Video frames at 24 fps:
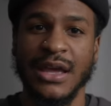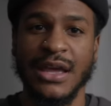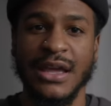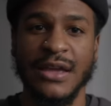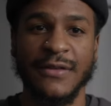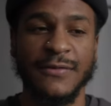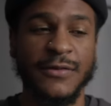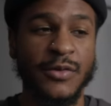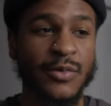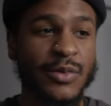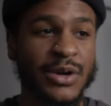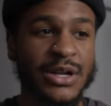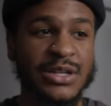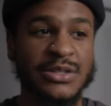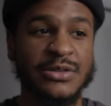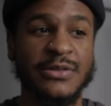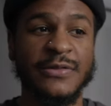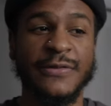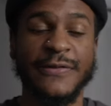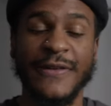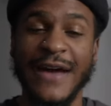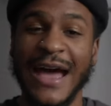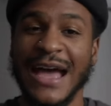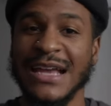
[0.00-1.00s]
If you want to
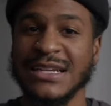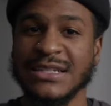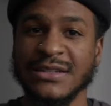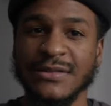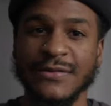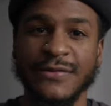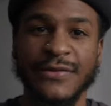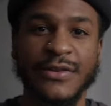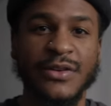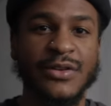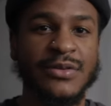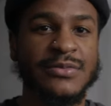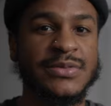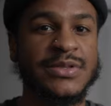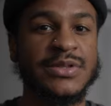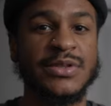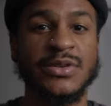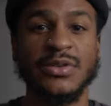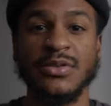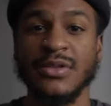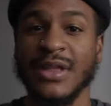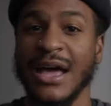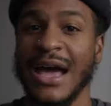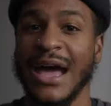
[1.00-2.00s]
do fashion films,
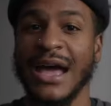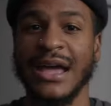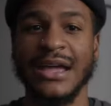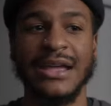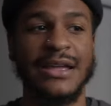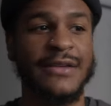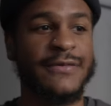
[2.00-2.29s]
do that.